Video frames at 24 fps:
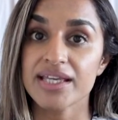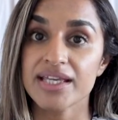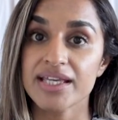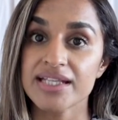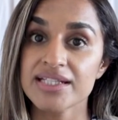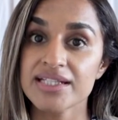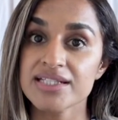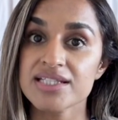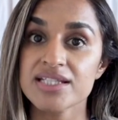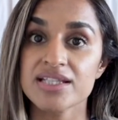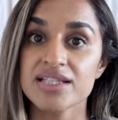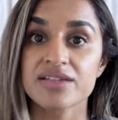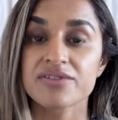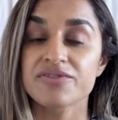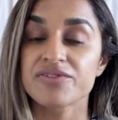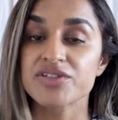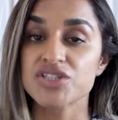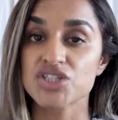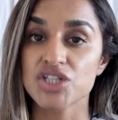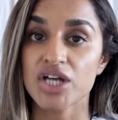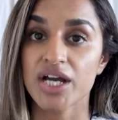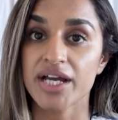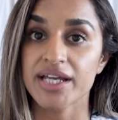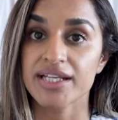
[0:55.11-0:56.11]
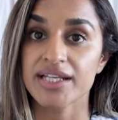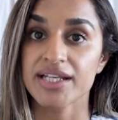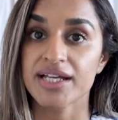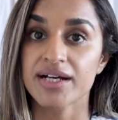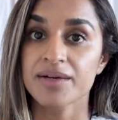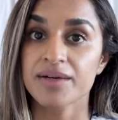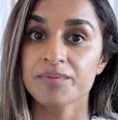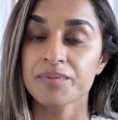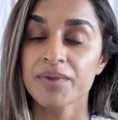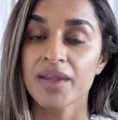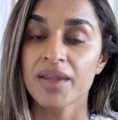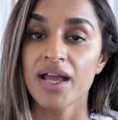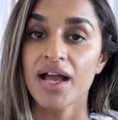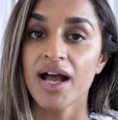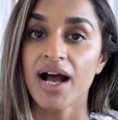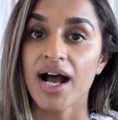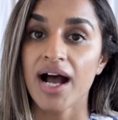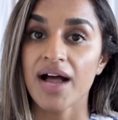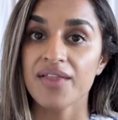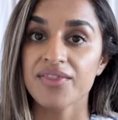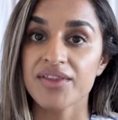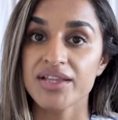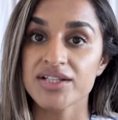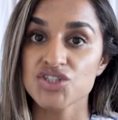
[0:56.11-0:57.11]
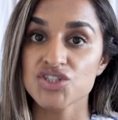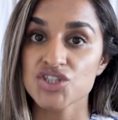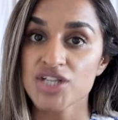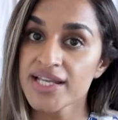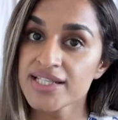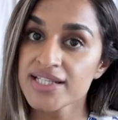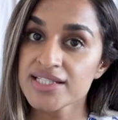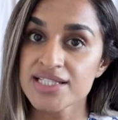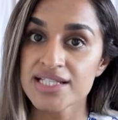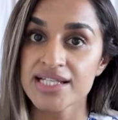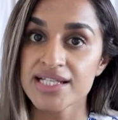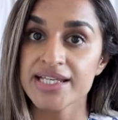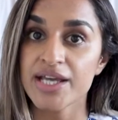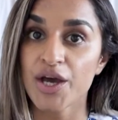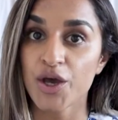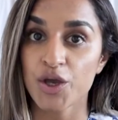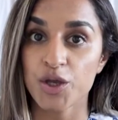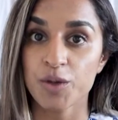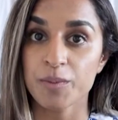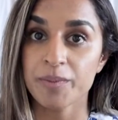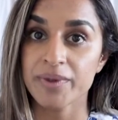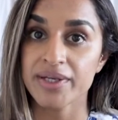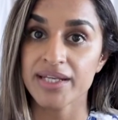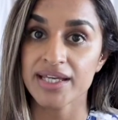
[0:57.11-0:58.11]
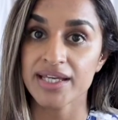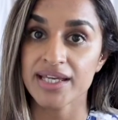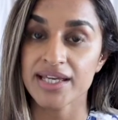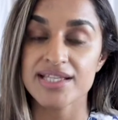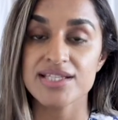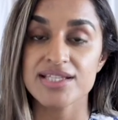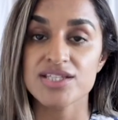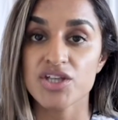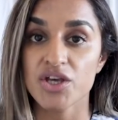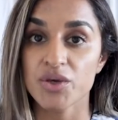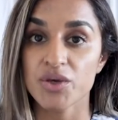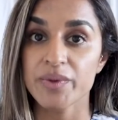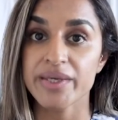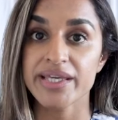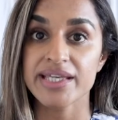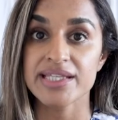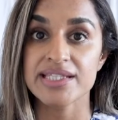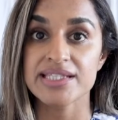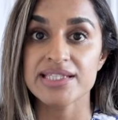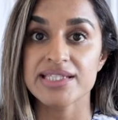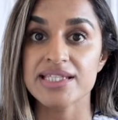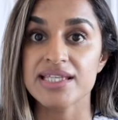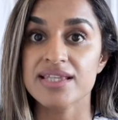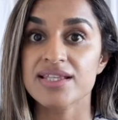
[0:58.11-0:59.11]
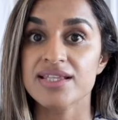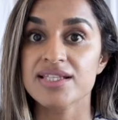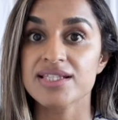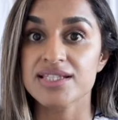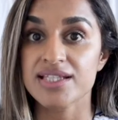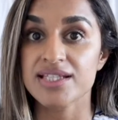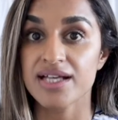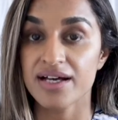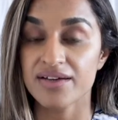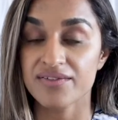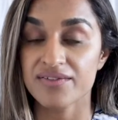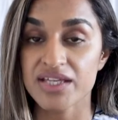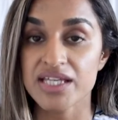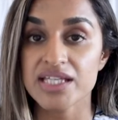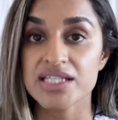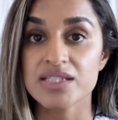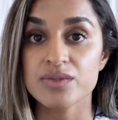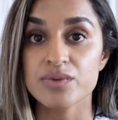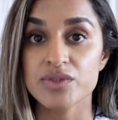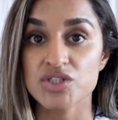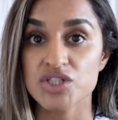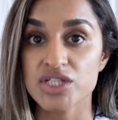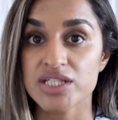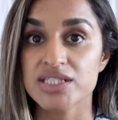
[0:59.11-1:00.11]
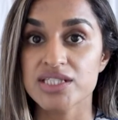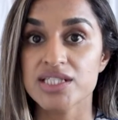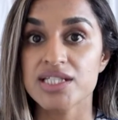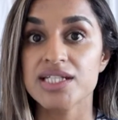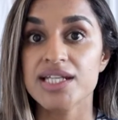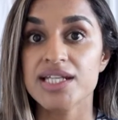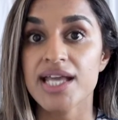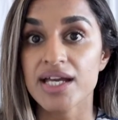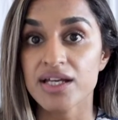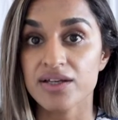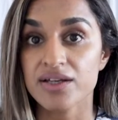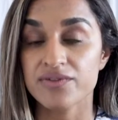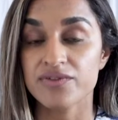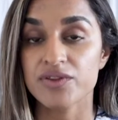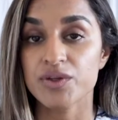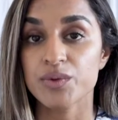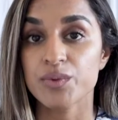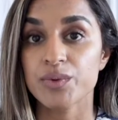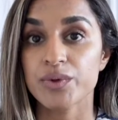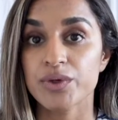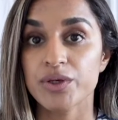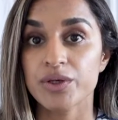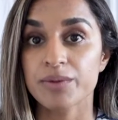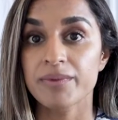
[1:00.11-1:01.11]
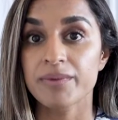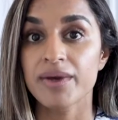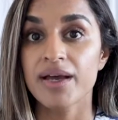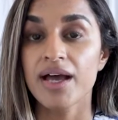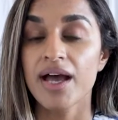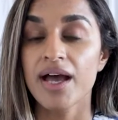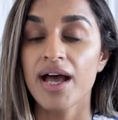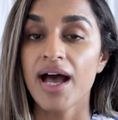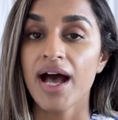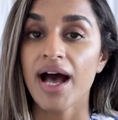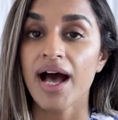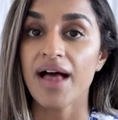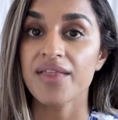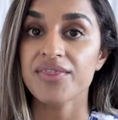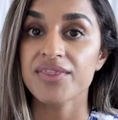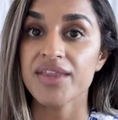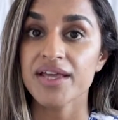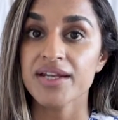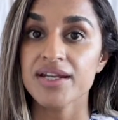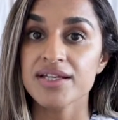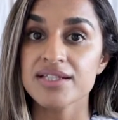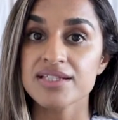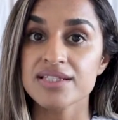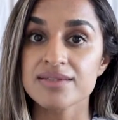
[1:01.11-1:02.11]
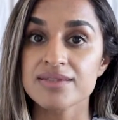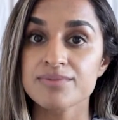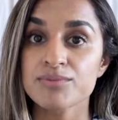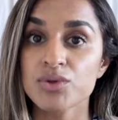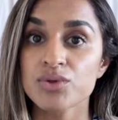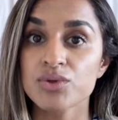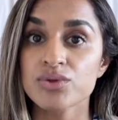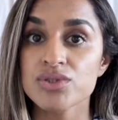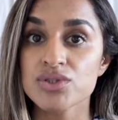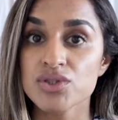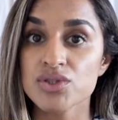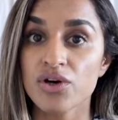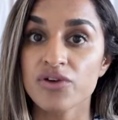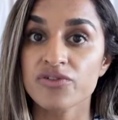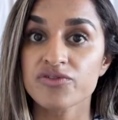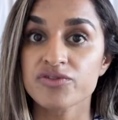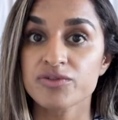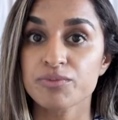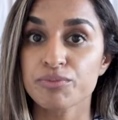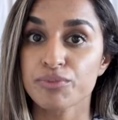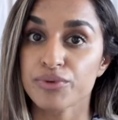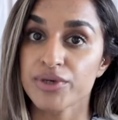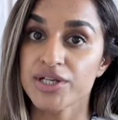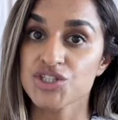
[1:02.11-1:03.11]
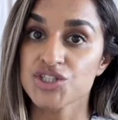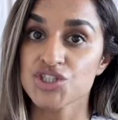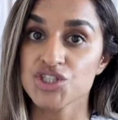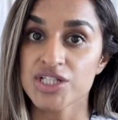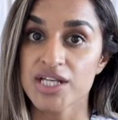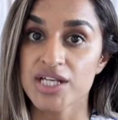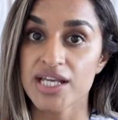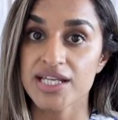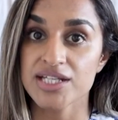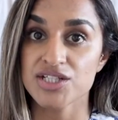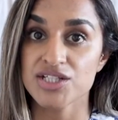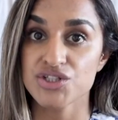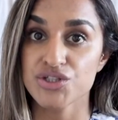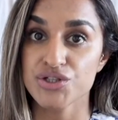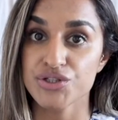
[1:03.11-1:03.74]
into the vagina, and then gently opening it so we can see the cervix, which is the neck of the womb, and then a small soft brush is